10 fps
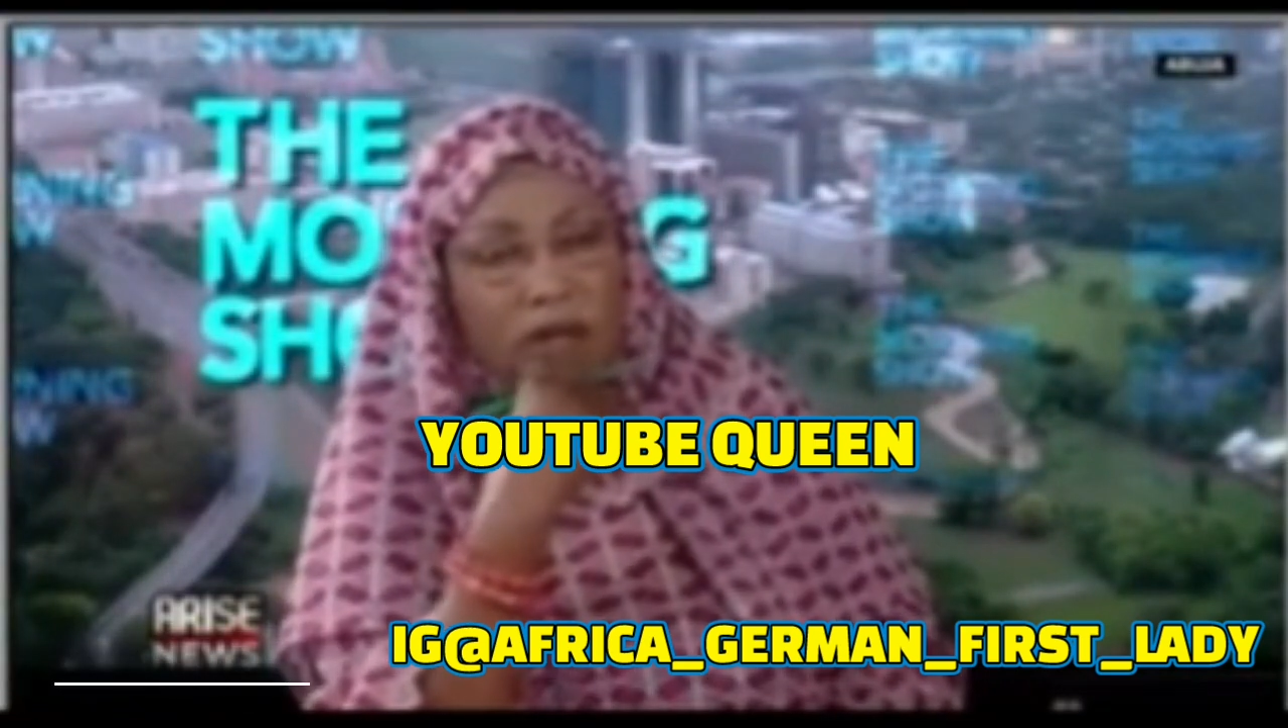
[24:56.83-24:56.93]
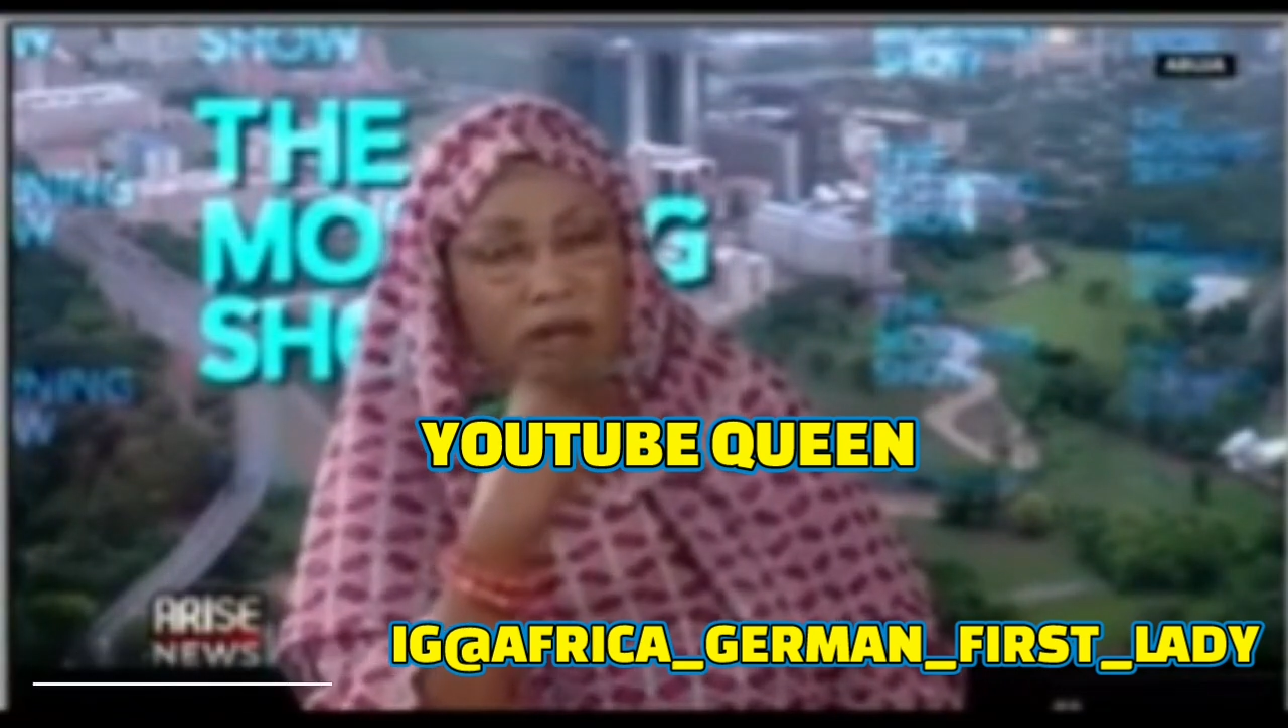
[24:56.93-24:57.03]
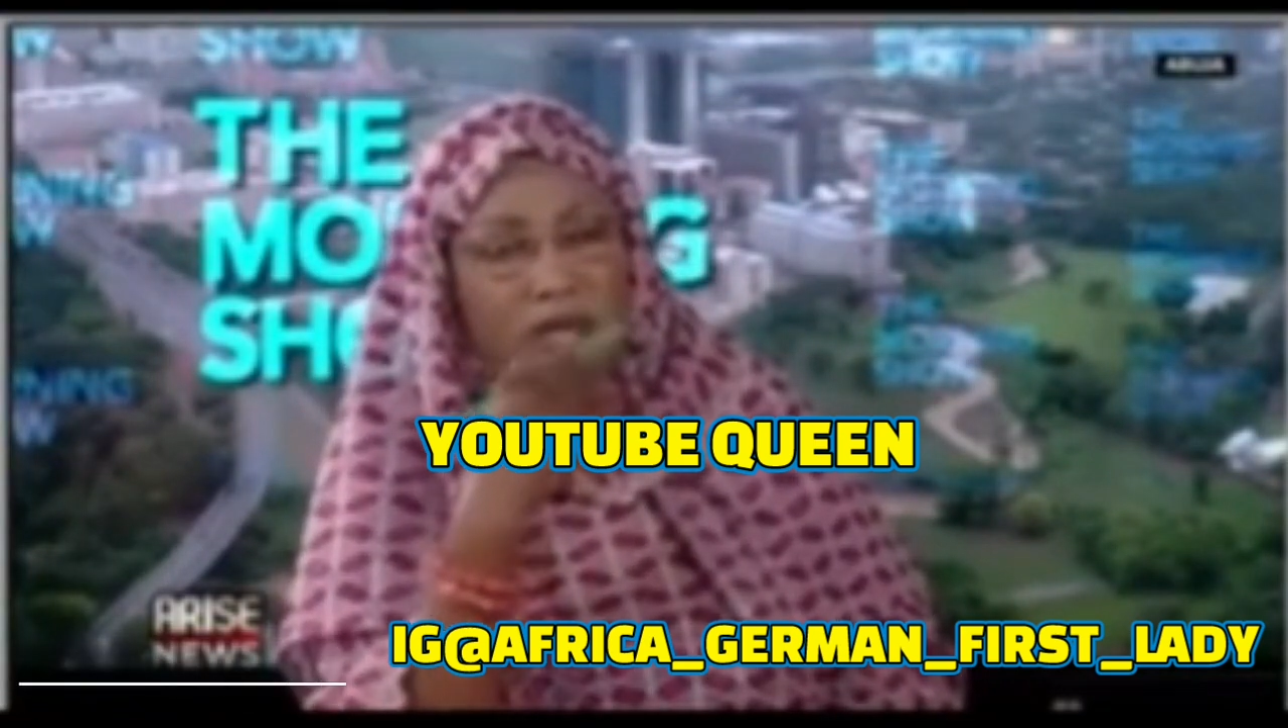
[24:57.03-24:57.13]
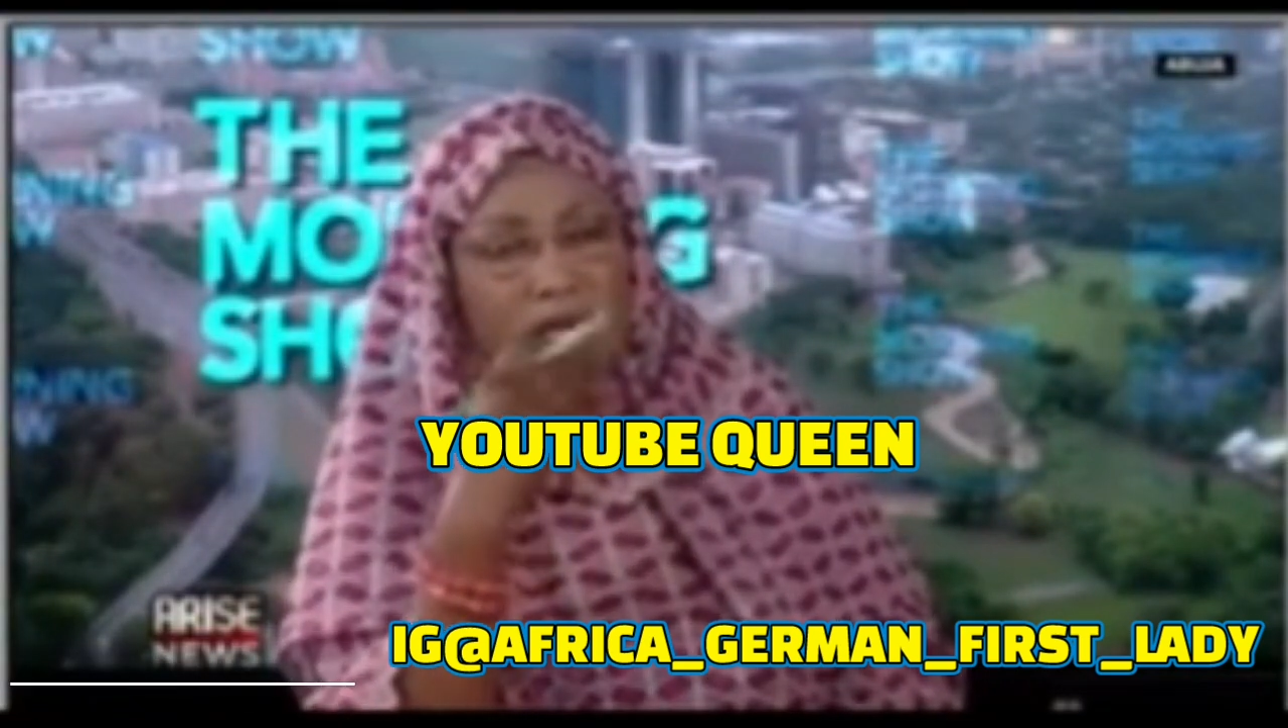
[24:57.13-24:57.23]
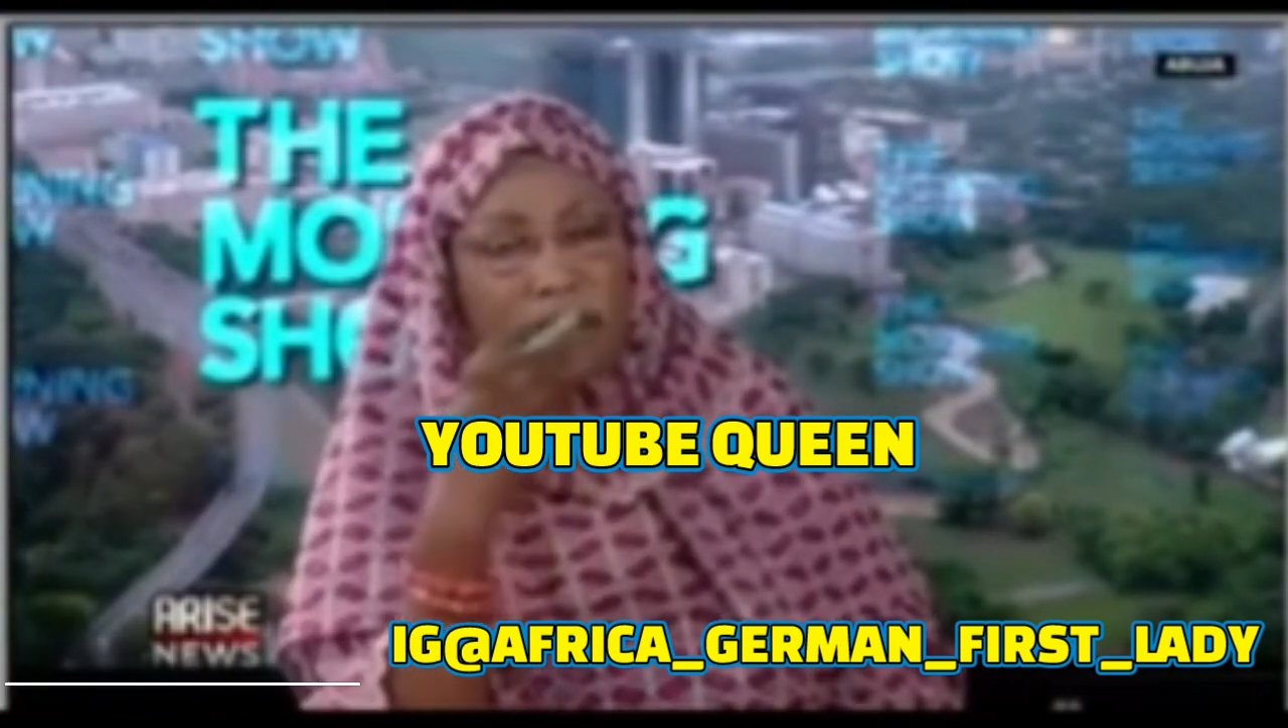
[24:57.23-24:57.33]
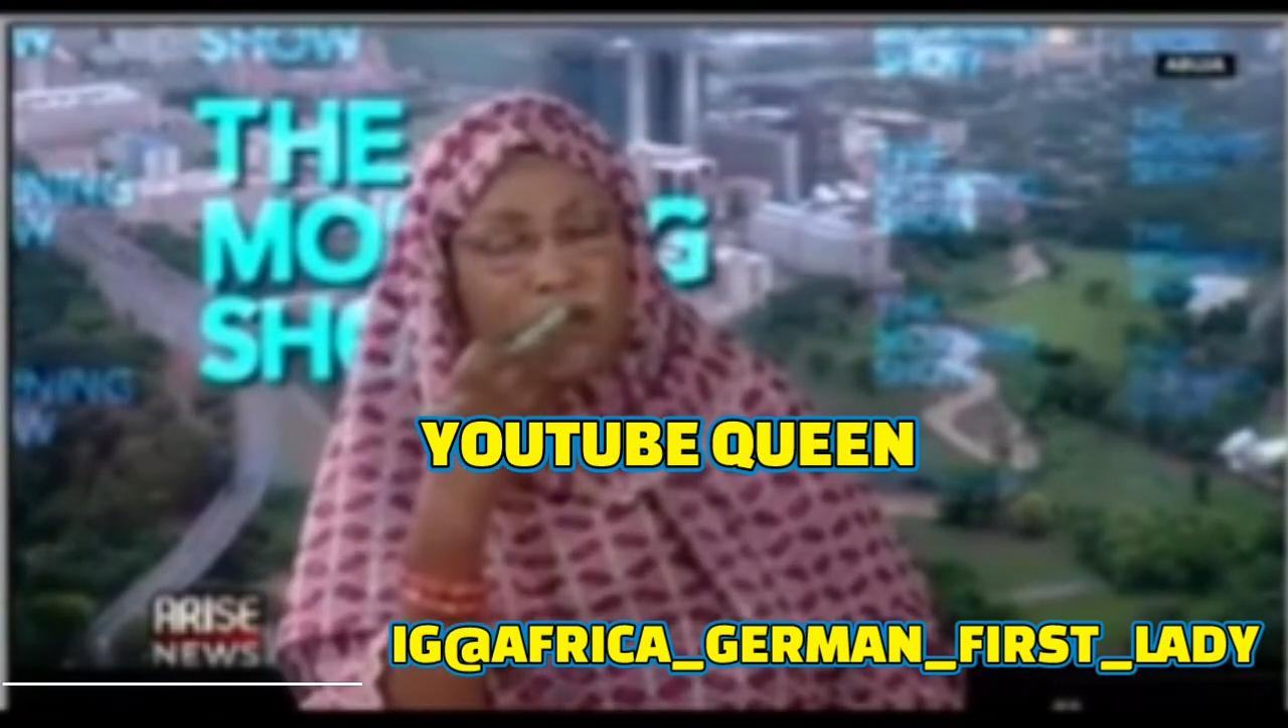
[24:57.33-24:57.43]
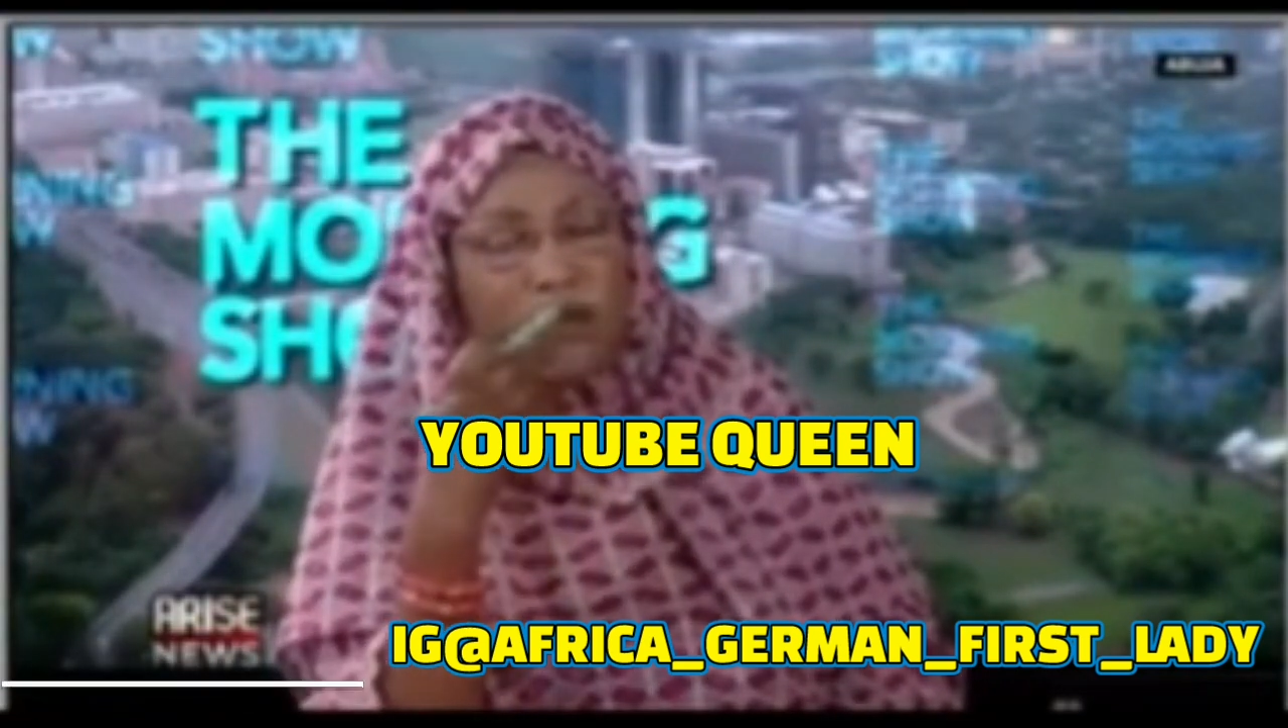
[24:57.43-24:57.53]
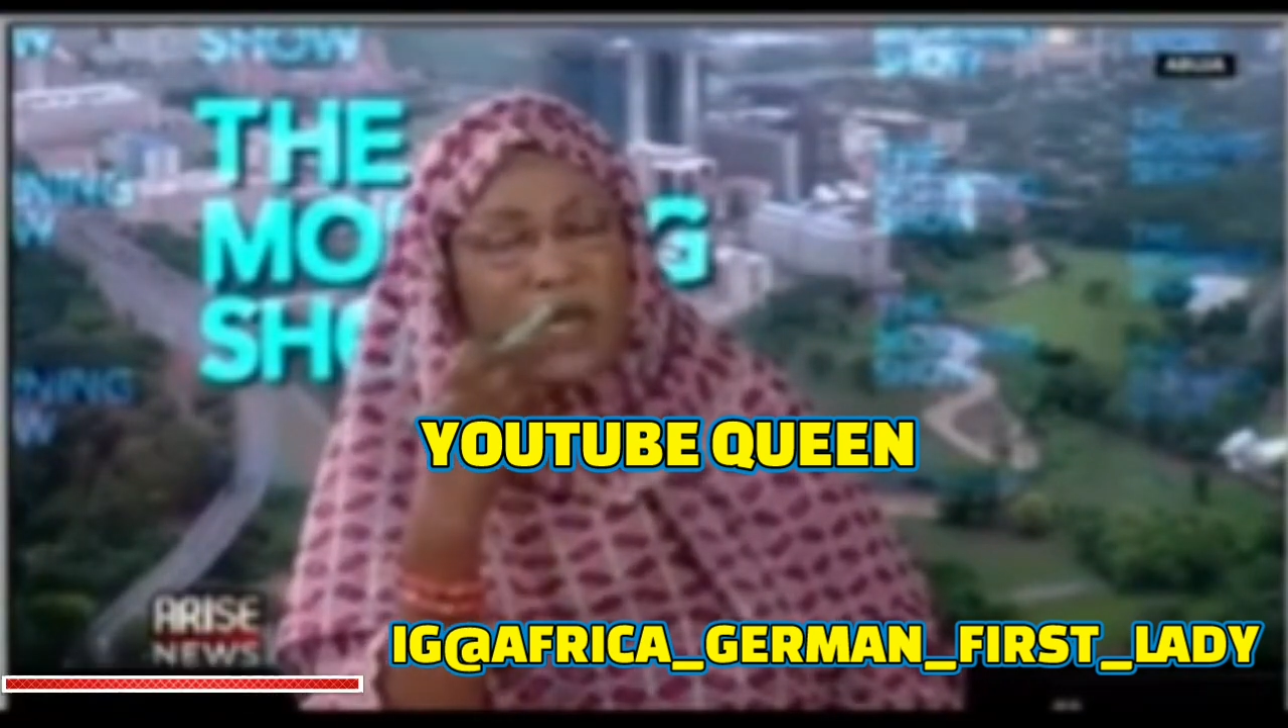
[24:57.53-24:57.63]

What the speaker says: that is